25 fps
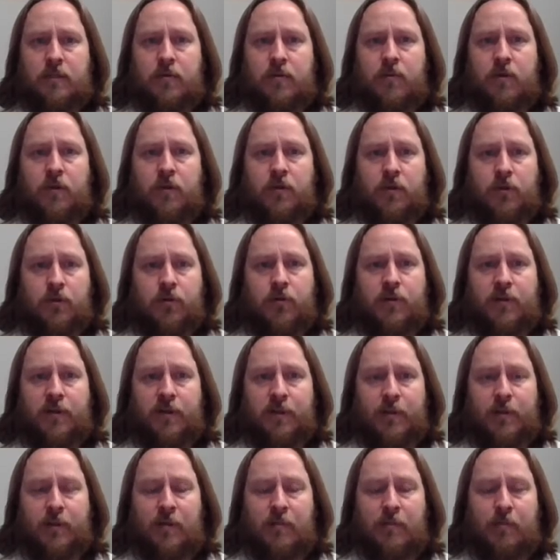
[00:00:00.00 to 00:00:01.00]
the one that you're going to
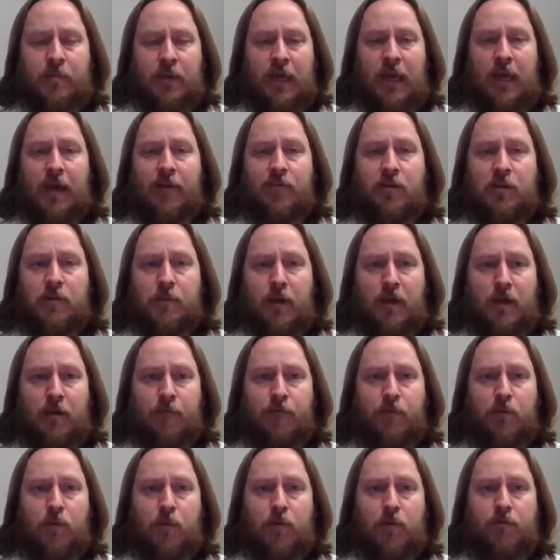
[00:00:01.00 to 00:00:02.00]
be having to pay
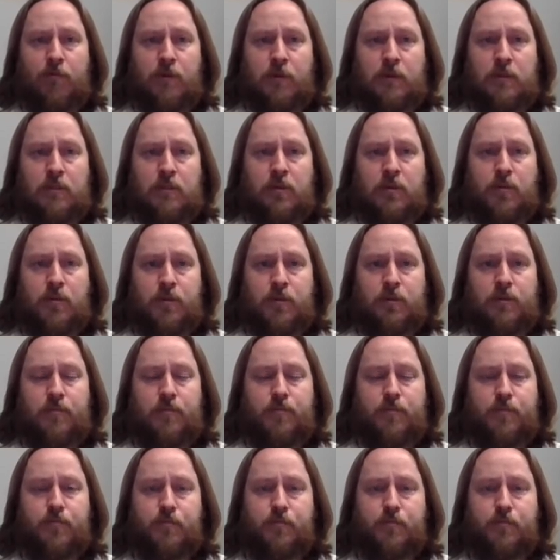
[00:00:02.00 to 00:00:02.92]
for this course.